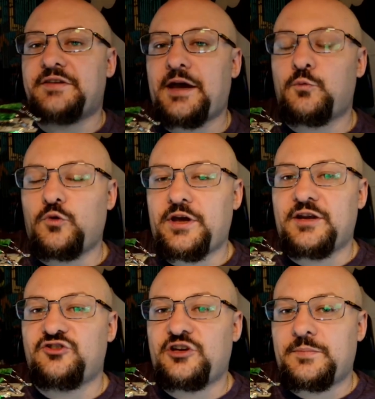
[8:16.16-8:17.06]
down will get
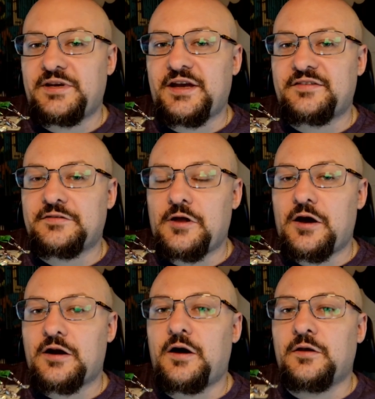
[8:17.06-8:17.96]
a GPS
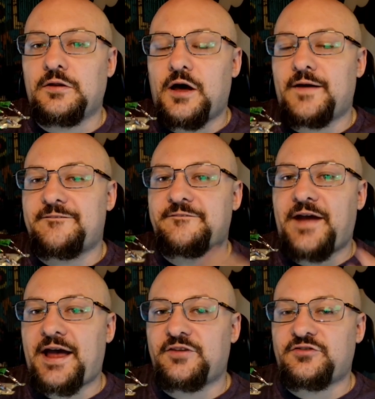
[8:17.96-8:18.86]
lock a lot
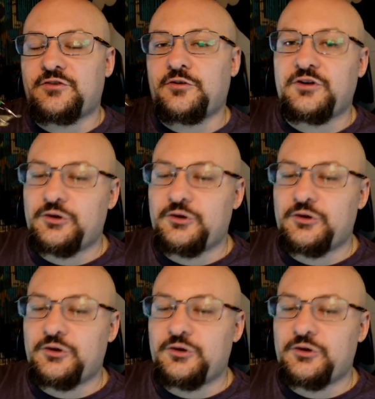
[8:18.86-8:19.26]
faster,